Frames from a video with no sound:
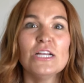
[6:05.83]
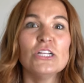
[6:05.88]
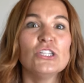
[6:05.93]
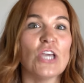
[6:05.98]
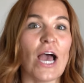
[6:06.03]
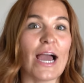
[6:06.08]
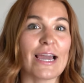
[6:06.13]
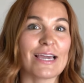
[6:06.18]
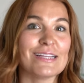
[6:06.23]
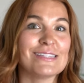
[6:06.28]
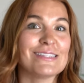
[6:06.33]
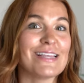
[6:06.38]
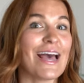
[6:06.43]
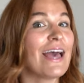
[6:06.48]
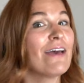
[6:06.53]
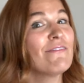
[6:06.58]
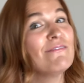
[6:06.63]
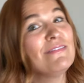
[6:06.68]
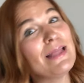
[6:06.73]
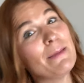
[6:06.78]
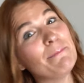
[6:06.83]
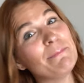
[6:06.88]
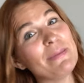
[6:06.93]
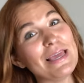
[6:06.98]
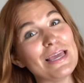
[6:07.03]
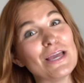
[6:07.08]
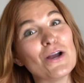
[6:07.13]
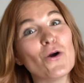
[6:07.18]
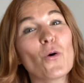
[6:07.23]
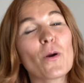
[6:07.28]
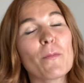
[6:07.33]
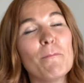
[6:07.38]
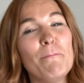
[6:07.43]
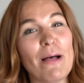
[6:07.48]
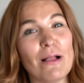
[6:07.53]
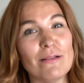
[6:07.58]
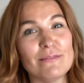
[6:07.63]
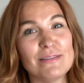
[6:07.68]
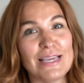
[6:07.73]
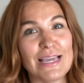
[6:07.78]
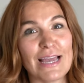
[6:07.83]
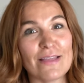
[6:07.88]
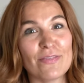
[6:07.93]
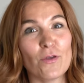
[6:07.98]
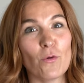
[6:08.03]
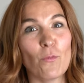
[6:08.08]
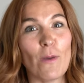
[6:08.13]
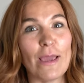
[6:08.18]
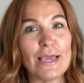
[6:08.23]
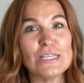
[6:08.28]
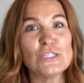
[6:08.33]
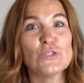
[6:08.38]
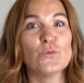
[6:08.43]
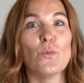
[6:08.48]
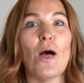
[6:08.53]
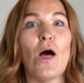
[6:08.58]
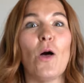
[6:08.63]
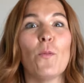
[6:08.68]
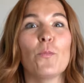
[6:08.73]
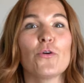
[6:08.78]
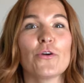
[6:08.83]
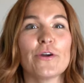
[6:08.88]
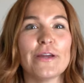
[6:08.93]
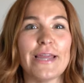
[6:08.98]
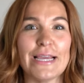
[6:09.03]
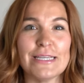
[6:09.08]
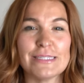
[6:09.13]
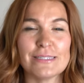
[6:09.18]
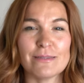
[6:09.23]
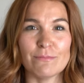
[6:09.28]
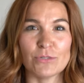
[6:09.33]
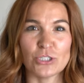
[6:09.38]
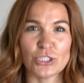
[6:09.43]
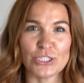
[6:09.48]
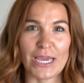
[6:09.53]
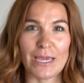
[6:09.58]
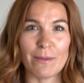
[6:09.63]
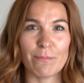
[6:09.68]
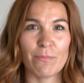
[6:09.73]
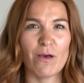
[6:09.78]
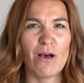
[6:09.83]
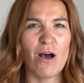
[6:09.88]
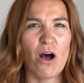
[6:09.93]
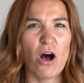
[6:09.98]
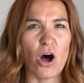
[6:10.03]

Jackets that have nipping or belting at the waist will help create some shape.